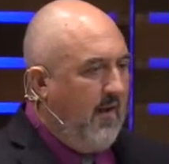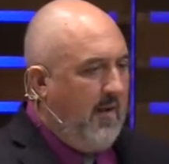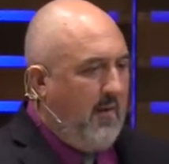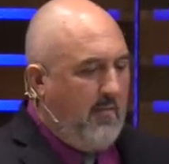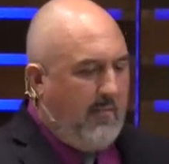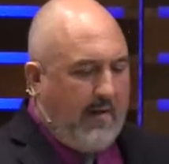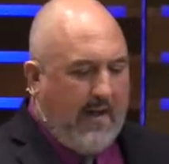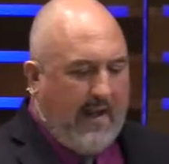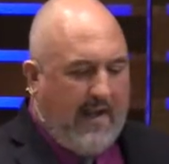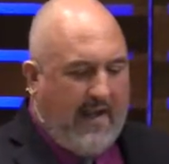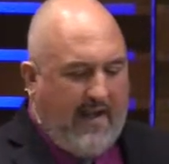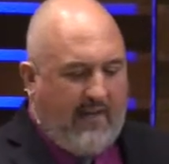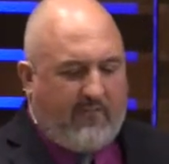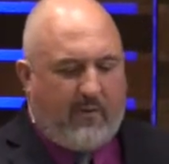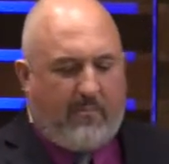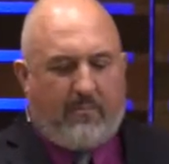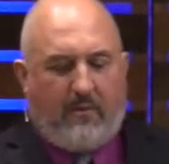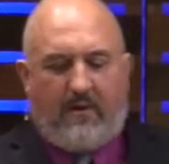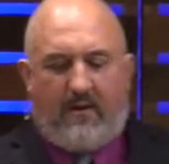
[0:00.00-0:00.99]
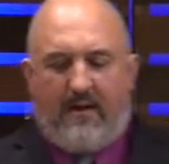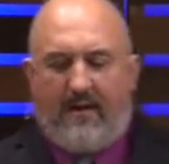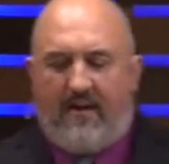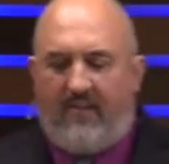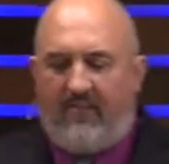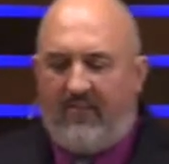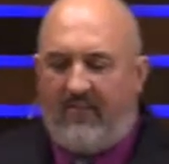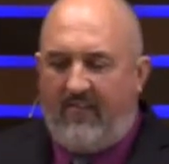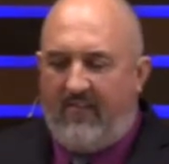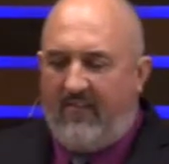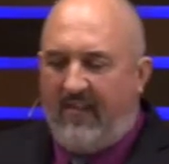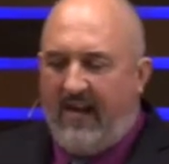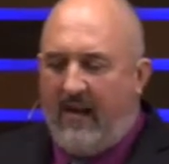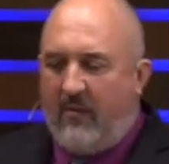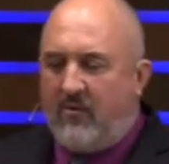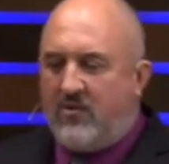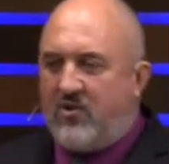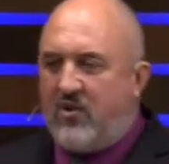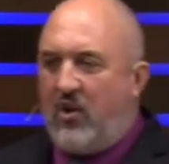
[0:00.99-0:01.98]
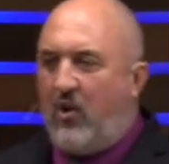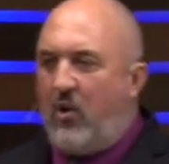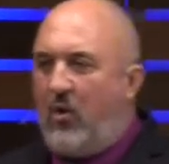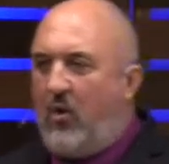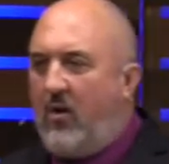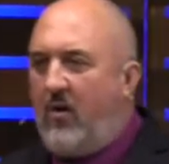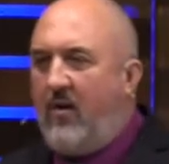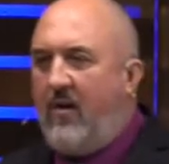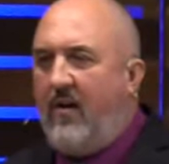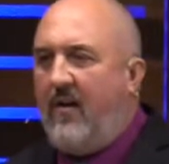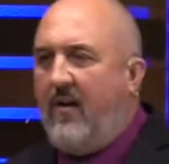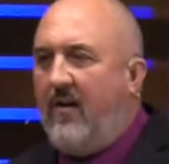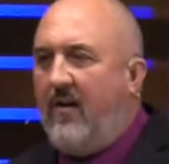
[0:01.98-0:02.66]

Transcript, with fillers: But I have to believe that was the Lord